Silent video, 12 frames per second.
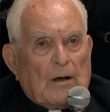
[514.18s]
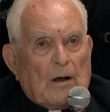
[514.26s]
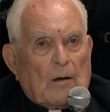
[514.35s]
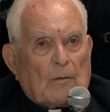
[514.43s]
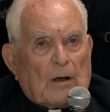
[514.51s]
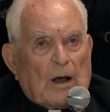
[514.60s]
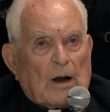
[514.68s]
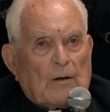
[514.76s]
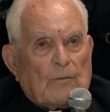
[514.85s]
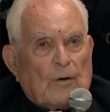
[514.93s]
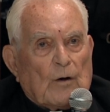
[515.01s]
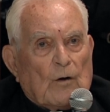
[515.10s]
A kind
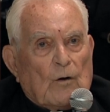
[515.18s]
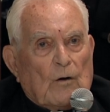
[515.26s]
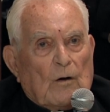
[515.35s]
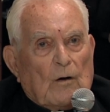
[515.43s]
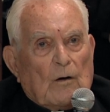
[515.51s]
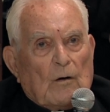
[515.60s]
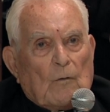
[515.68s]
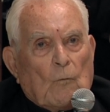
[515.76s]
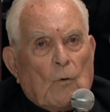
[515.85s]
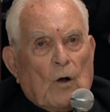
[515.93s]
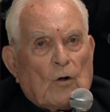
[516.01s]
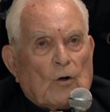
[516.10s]
of a
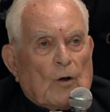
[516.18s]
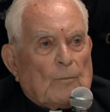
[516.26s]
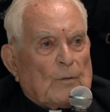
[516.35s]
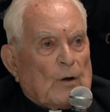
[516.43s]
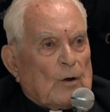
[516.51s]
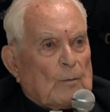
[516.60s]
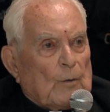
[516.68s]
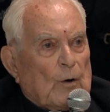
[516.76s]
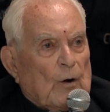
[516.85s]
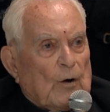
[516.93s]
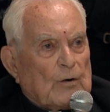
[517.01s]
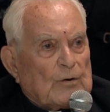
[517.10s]
welcome to
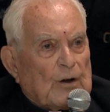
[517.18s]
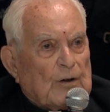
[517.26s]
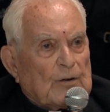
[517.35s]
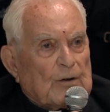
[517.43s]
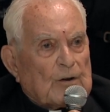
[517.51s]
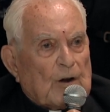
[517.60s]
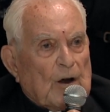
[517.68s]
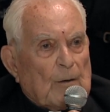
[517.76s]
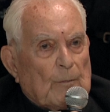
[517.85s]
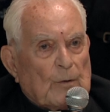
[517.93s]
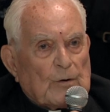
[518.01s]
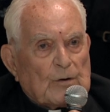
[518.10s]
liberal arts on this
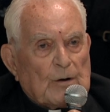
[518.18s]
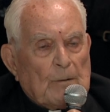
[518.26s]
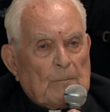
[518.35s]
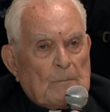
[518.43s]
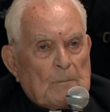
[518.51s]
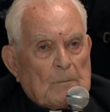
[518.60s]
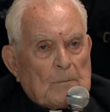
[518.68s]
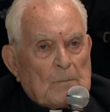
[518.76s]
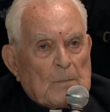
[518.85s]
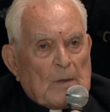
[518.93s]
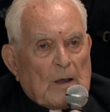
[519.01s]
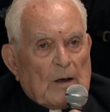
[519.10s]
campus.
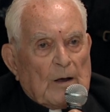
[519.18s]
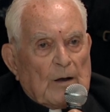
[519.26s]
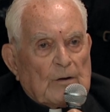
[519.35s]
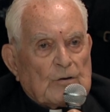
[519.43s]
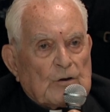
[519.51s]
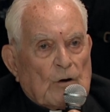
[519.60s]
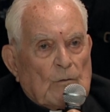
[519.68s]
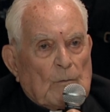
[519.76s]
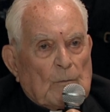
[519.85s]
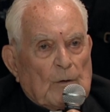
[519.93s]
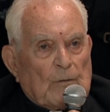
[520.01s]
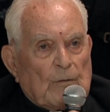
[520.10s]
And so
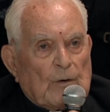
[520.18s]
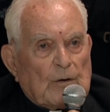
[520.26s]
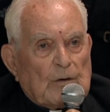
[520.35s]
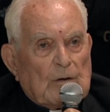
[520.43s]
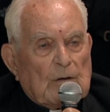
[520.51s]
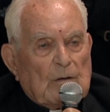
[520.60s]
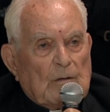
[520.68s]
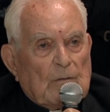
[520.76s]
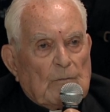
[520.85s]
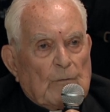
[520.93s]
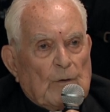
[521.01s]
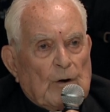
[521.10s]
when we fit,
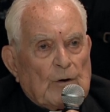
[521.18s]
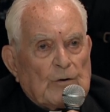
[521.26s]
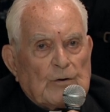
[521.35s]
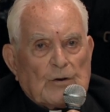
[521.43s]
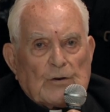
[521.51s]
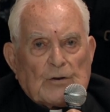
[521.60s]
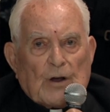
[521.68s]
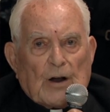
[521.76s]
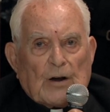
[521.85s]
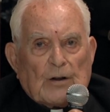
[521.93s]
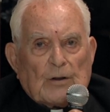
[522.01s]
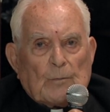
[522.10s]
finished
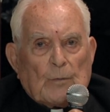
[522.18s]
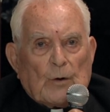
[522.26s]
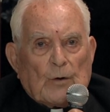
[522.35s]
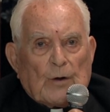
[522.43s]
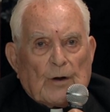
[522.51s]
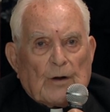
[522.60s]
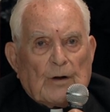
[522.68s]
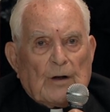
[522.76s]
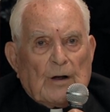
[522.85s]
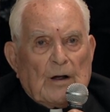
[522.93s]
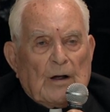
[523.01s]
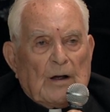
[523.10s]
designing the building,
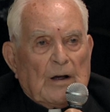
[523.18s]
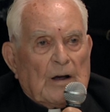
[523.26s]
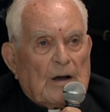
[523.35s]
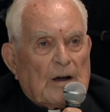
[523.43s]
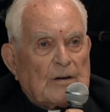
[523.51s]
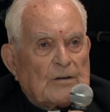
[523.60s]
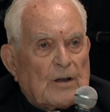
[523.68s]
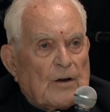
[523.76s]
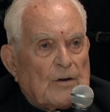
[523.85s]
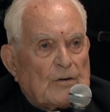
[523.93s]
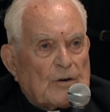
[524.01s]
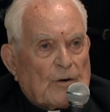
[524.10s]
I said,
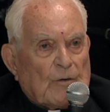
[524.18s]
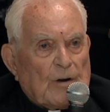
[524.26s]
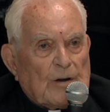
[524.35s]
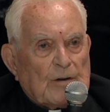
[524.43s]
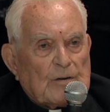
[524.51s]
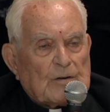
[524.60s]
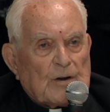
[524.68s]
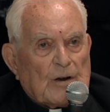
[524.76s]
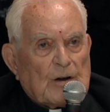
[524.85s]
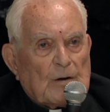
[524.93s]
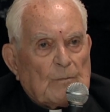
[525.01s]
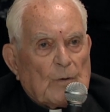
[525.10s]
it's a great
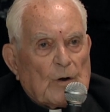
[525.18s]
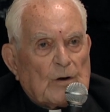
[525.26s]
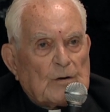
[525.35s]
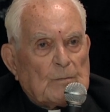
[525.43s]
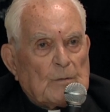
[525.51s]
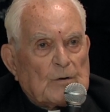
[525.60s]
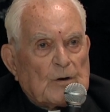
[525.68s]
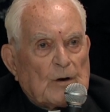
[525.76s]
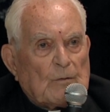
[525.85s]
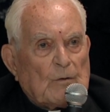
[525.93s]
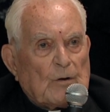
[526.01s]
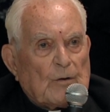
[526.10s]
design, but it's
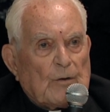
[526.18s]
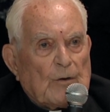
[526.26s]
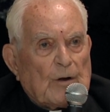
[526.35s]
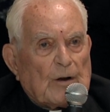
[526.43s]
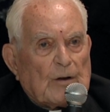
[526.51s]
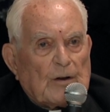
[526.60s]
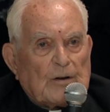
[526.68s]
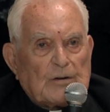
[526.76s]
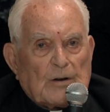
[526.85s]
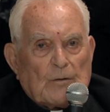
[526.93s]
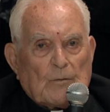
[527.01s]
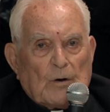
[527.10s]
missing one thing. And they
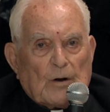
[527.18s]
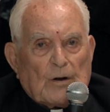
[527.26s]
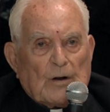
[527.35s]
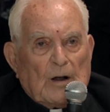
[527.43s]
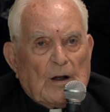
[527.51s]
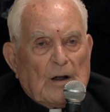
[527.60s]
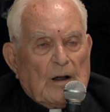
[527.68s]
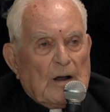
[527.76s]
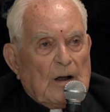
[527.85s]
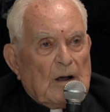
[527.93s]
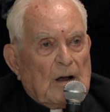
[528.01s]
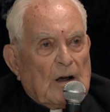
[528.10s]
said, what?
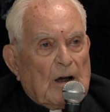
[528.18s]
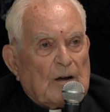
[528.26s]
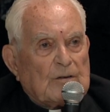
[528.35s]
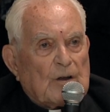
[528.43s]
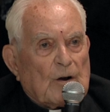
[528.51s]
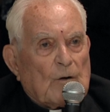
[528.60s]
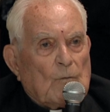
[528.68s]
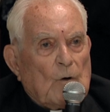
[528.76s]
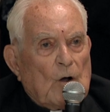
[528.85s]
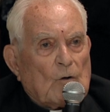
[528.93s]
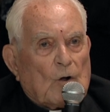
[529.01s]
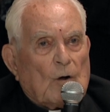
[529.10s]
I said, a
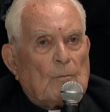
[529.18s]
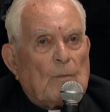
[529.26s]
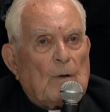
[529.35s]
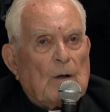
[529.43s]
welcome.